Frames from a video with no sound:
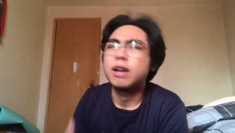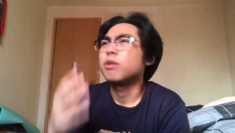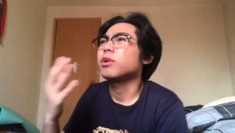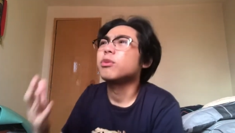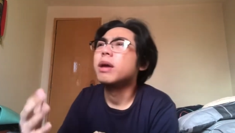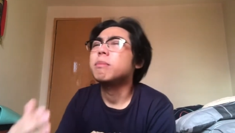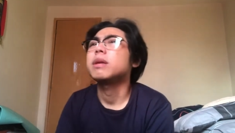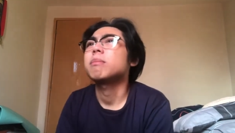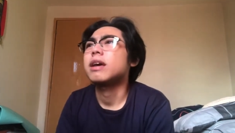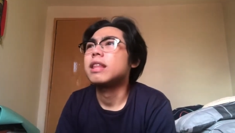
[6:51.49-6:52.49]
What do I
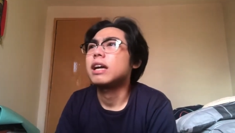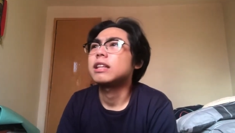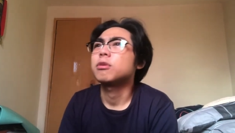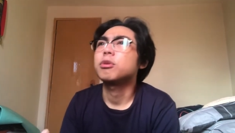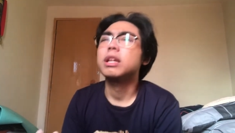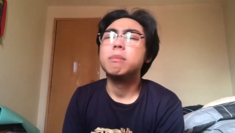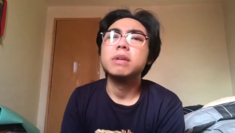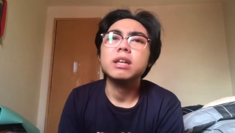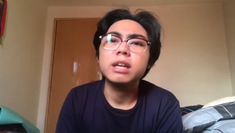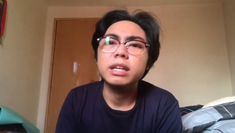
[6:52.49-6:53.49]
mean by that? What I
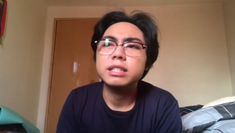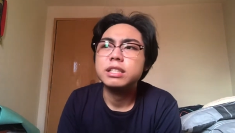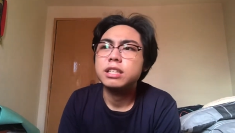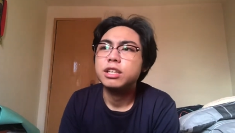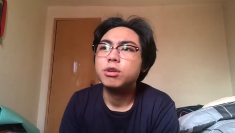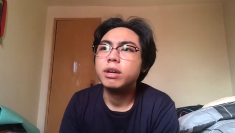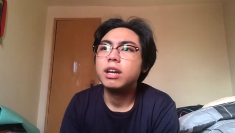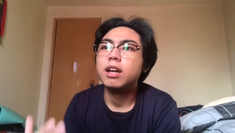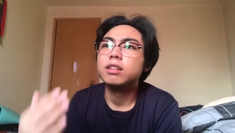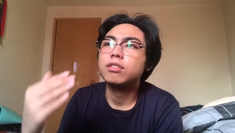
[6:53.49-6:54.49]
mean is you
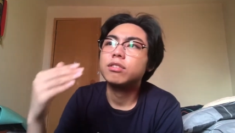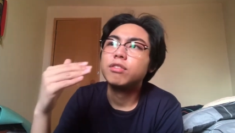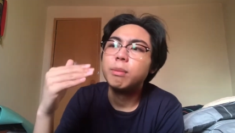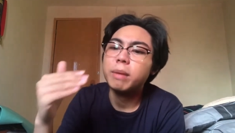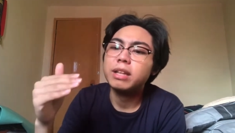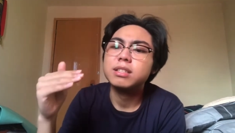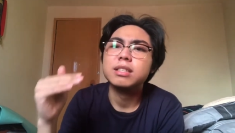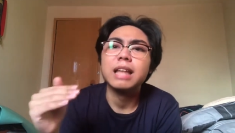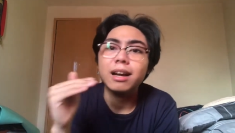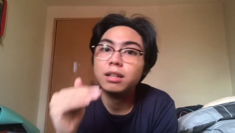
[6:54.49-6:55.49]
cannot remain
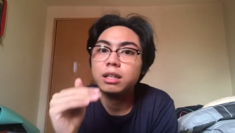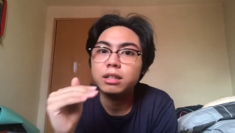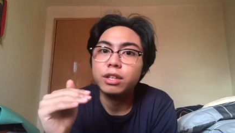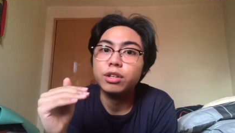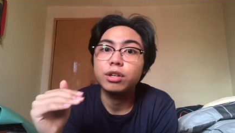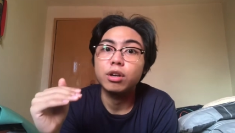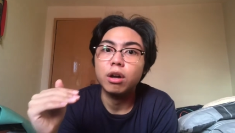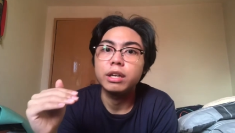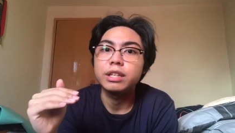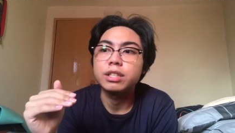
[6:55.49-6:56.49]
stagnant in your
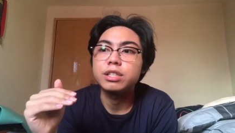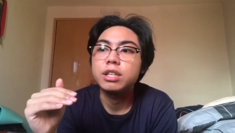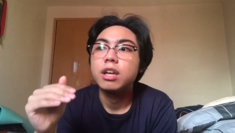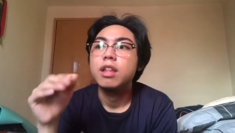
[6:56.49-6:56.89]
knowledge.